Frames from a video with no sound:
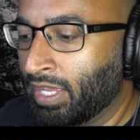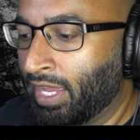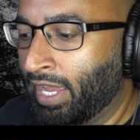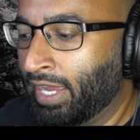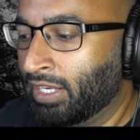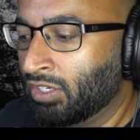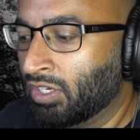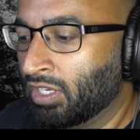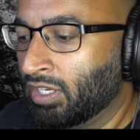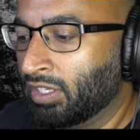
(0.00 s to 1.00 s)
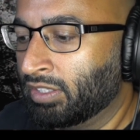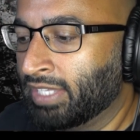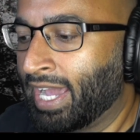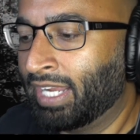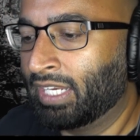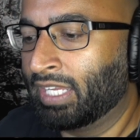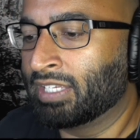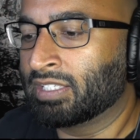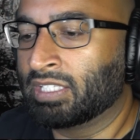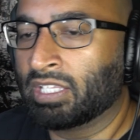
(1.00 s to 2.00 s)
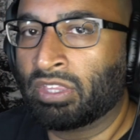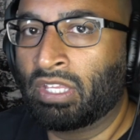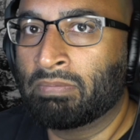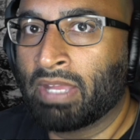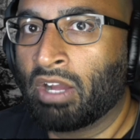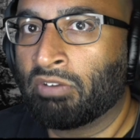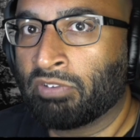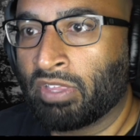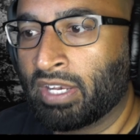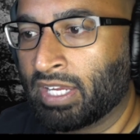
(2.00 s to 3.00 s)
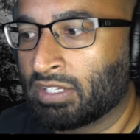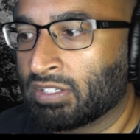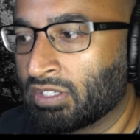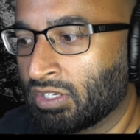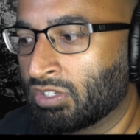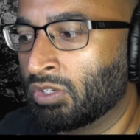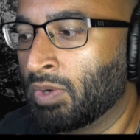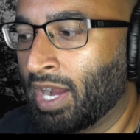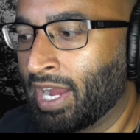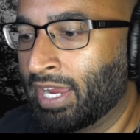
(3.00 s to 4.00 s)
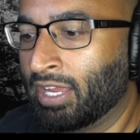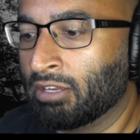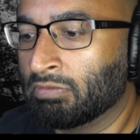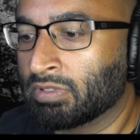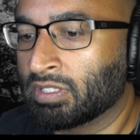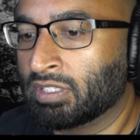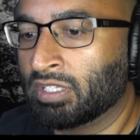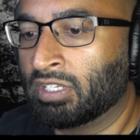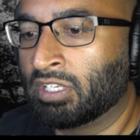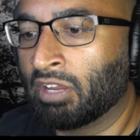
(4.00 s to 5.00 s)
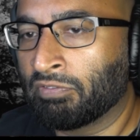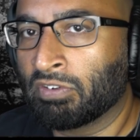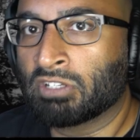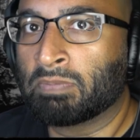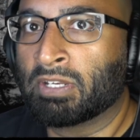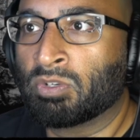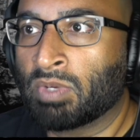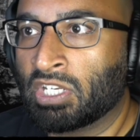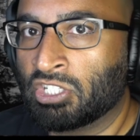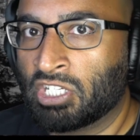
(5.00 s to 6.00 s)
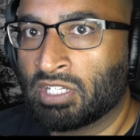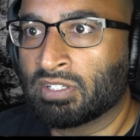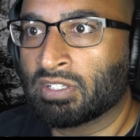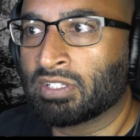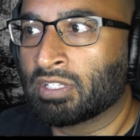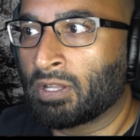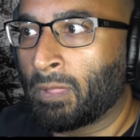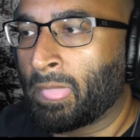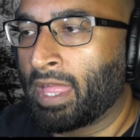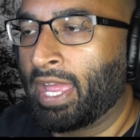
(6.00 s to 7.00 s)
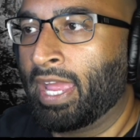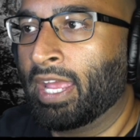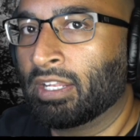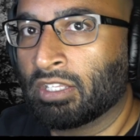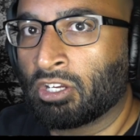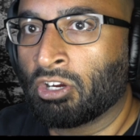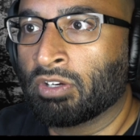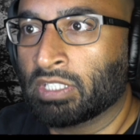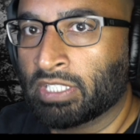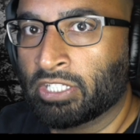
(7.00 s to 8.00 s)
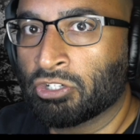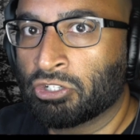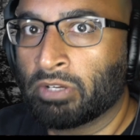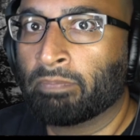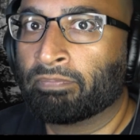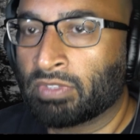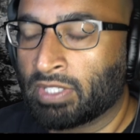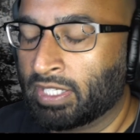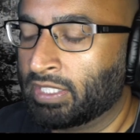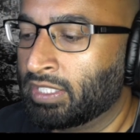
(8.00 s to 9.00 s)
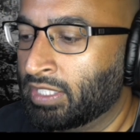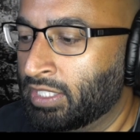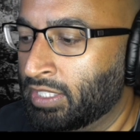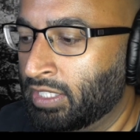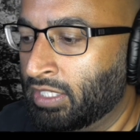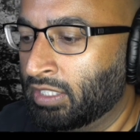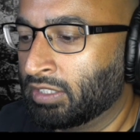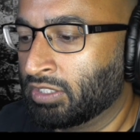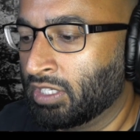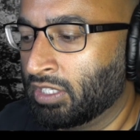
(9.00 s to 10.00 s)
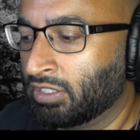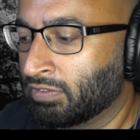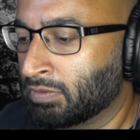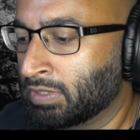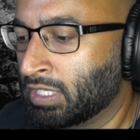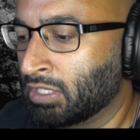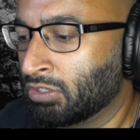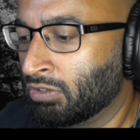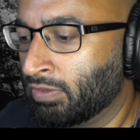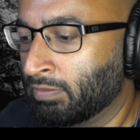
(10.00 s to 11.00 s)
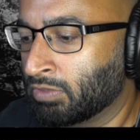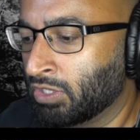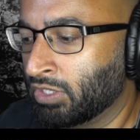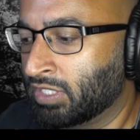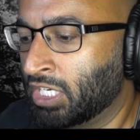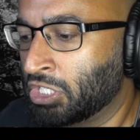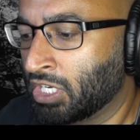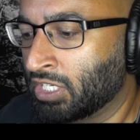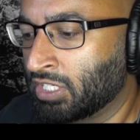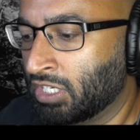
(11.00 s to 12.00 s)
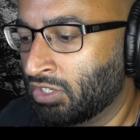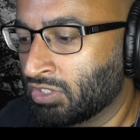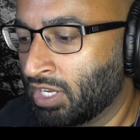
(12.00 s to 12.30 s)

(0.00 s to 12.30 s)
And that is the theme now for the next two I ams the difference between Jesus and the current leadership. Okay. The uh, difference between the two of them. So the teaching continues.